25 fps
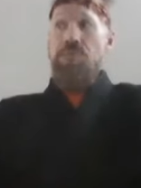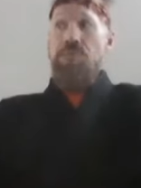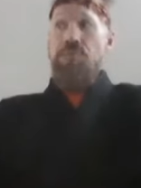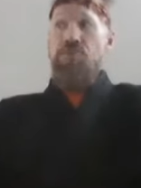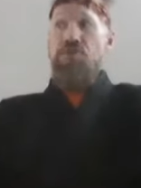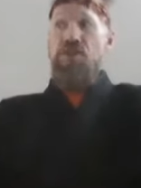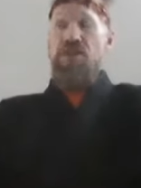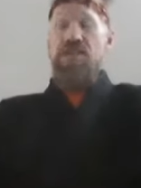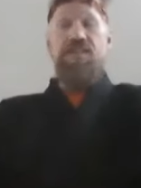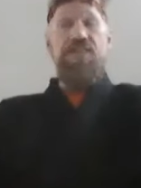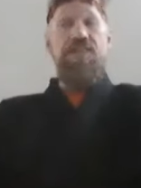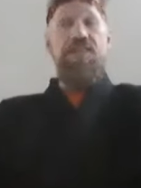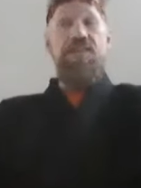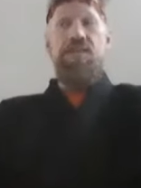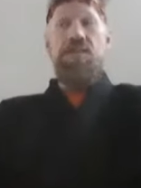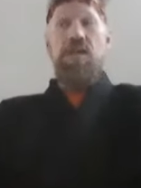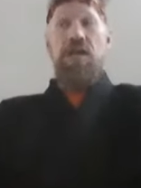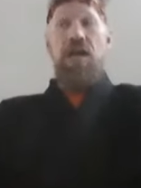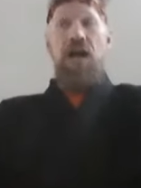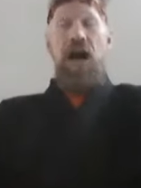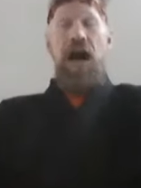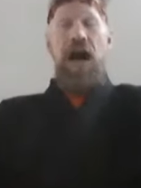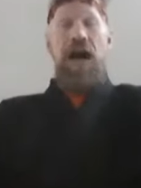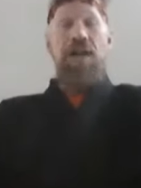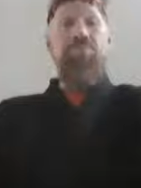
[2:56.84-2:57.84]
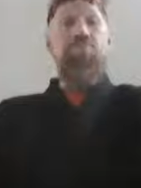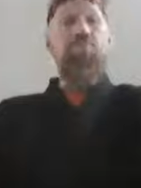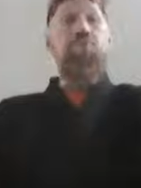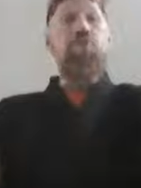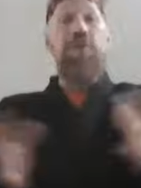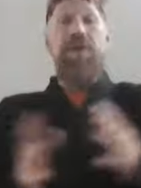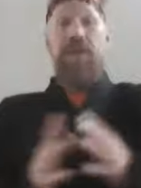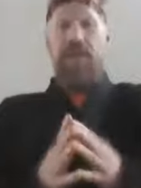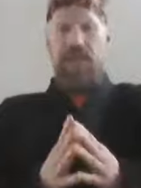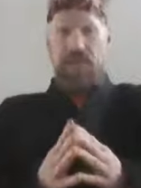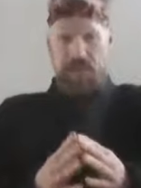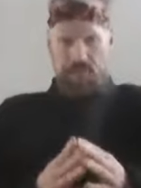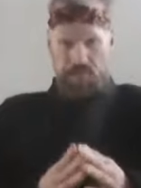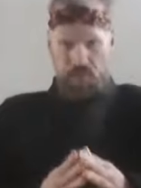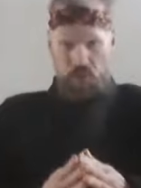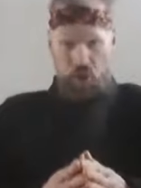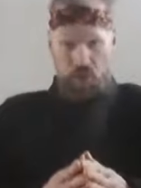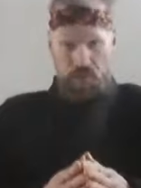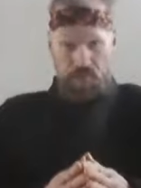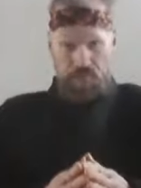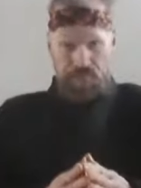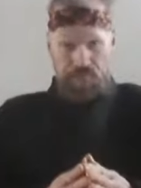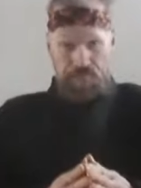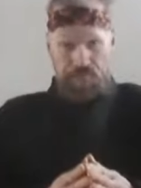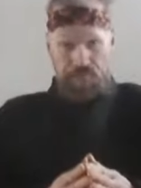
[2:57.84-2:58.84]
just unpredictable
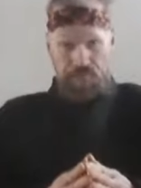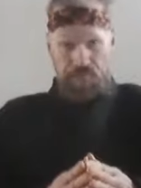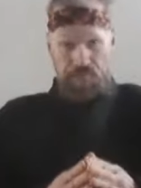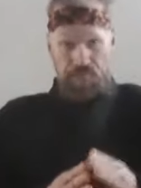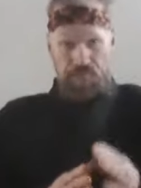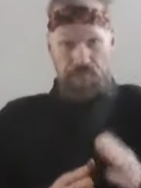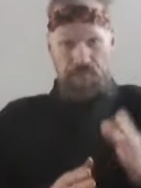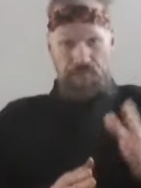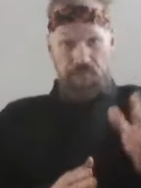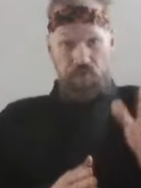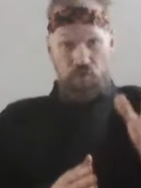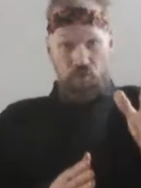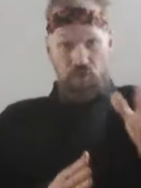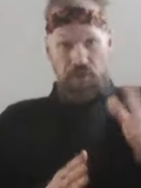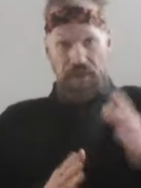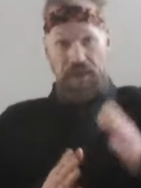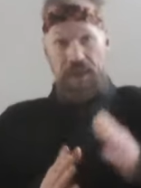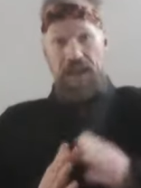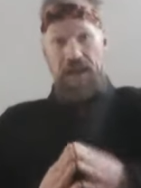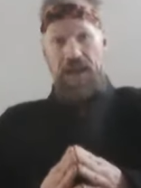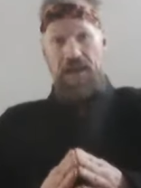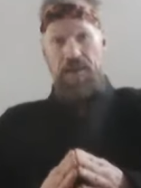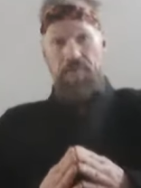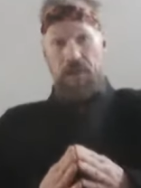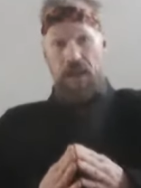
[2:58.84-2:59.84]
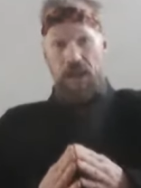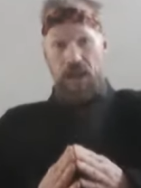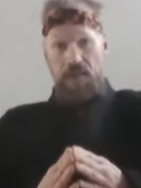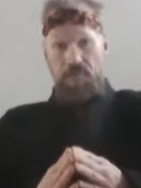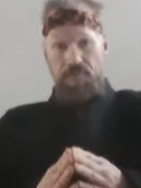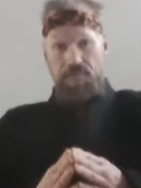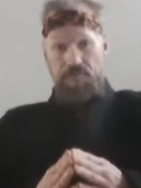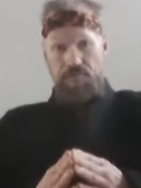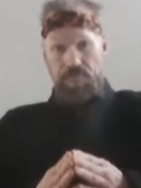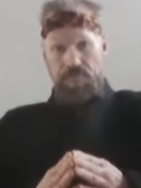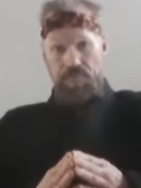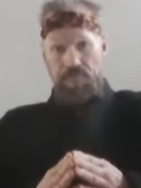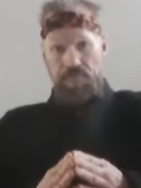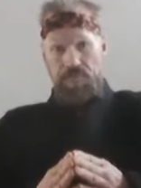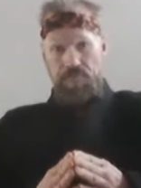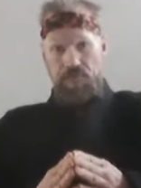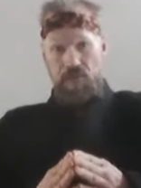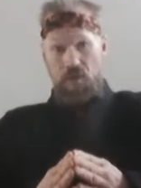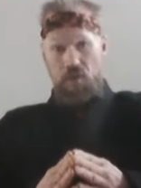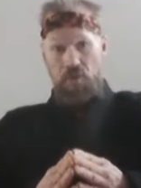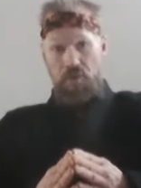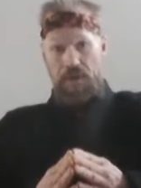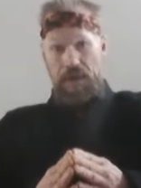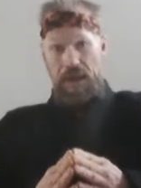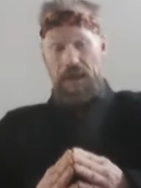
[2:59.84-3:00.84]
to the enemy,
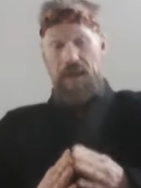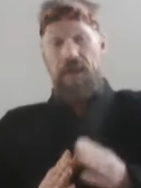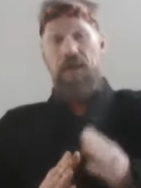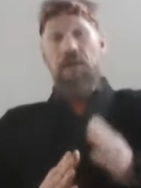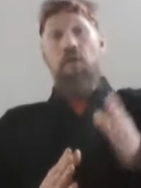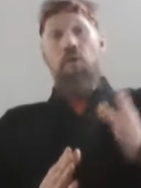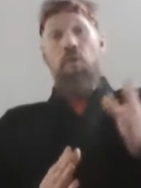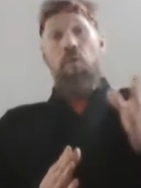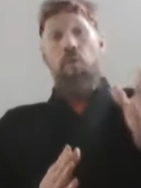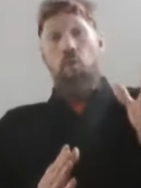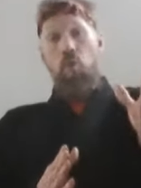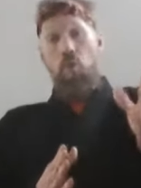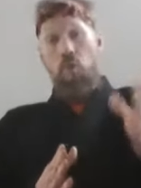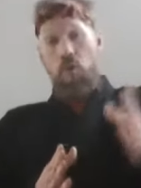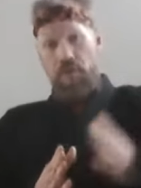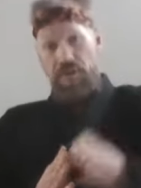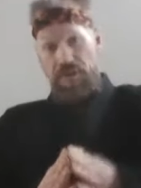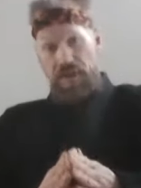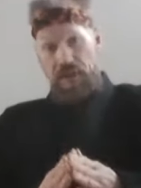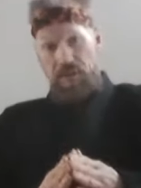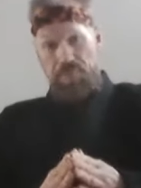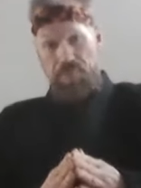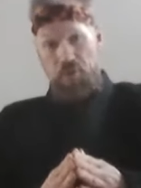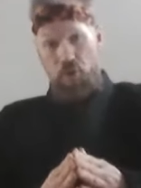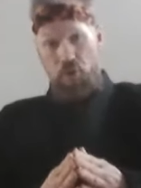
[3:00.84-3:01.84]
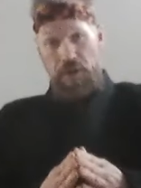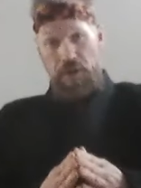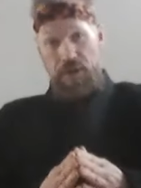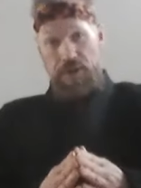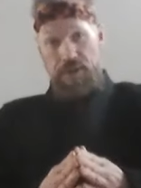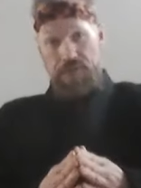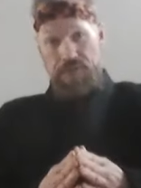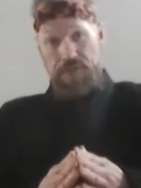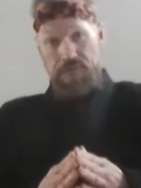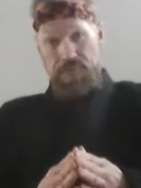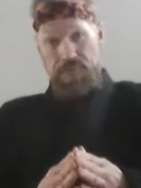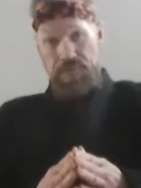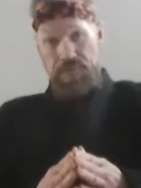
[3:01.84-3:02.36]
okay, or the opponent.